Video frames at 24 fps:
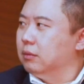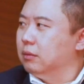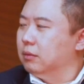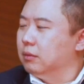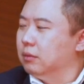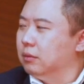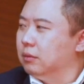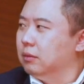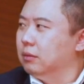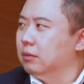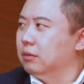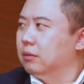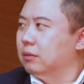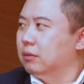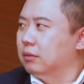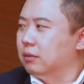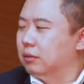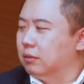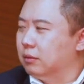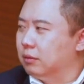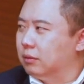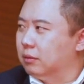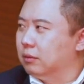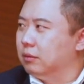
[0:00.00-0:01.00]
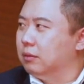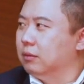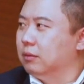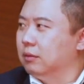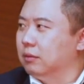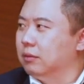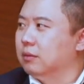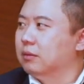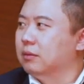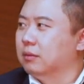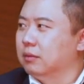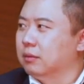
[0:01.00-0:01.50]

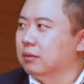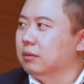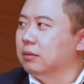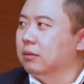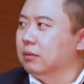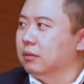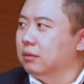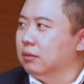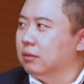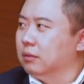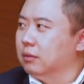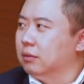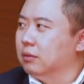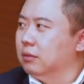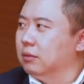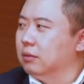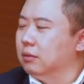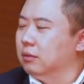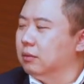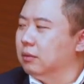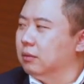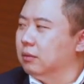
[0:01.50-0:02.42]
No words are spoken by the person on screen.